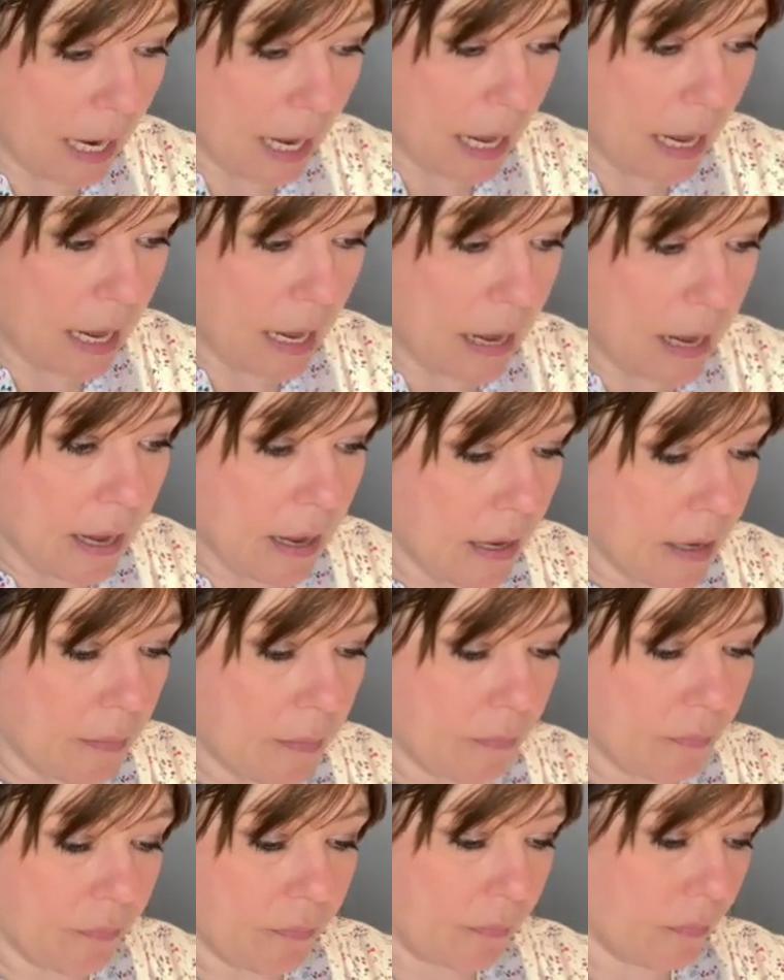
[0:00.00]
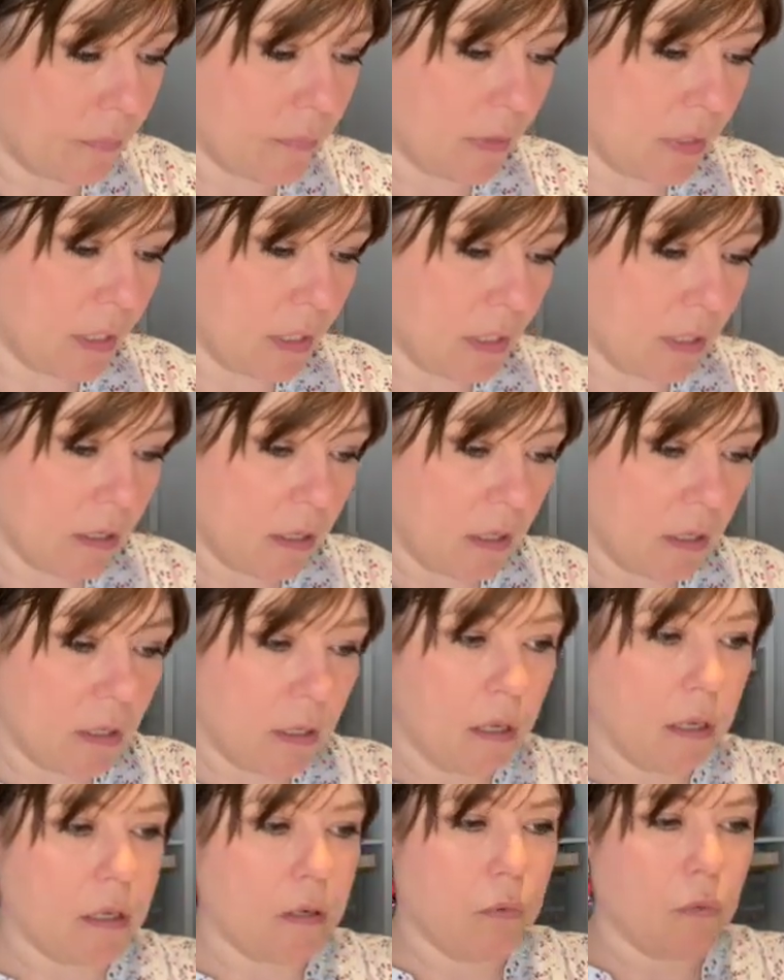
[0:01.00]

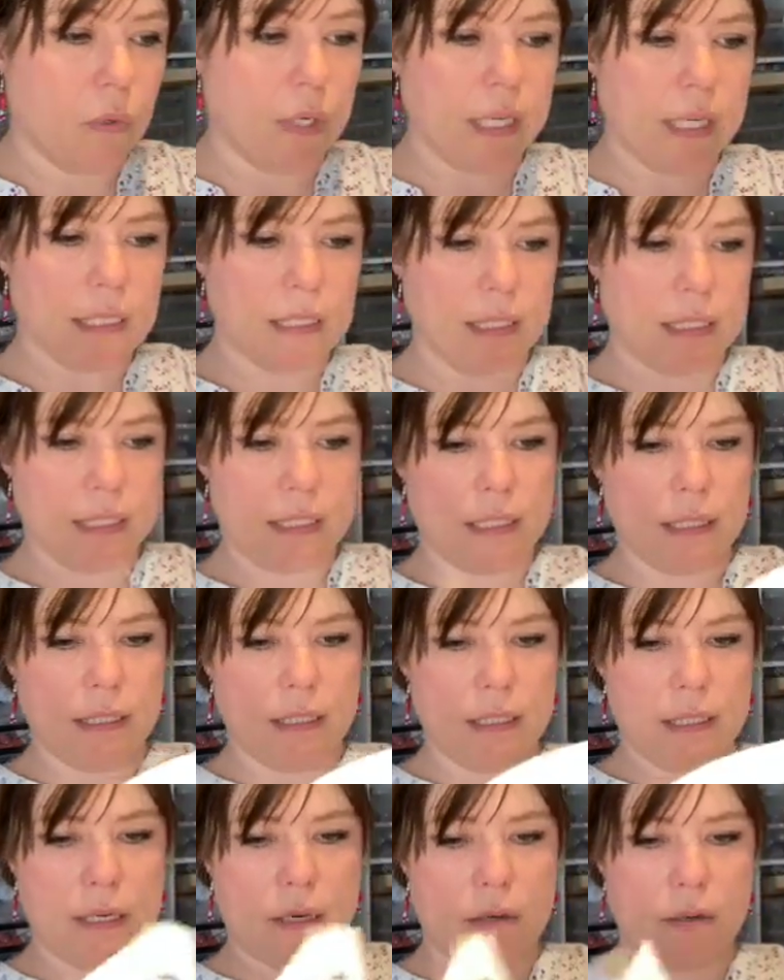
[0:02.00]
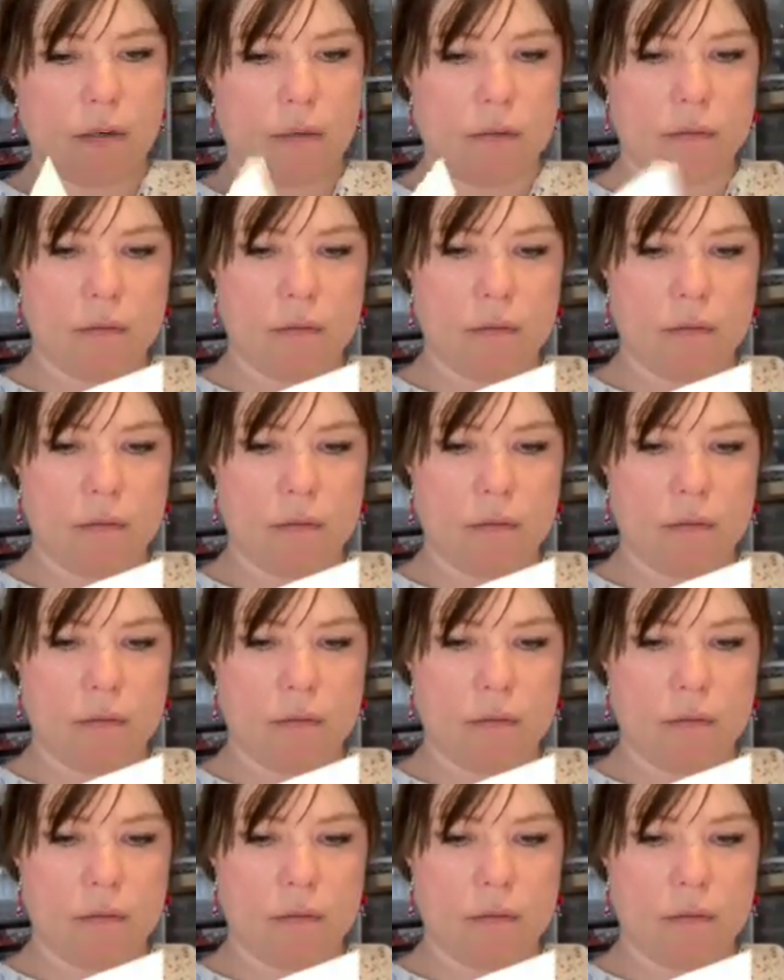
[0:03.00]
What else is in there?